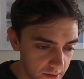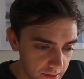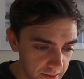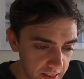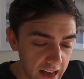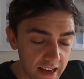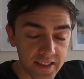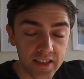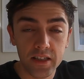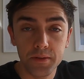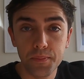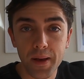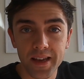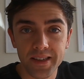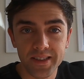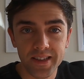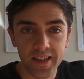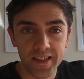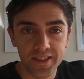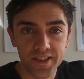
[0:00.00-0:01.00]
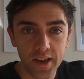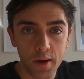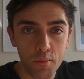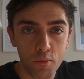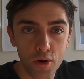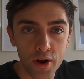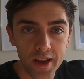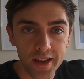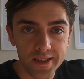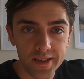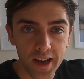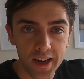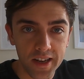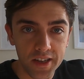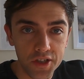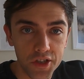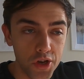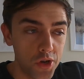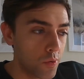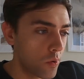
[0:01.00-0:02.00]
That's as best a summary as I can
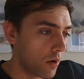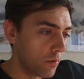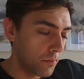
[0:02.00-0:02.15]
do.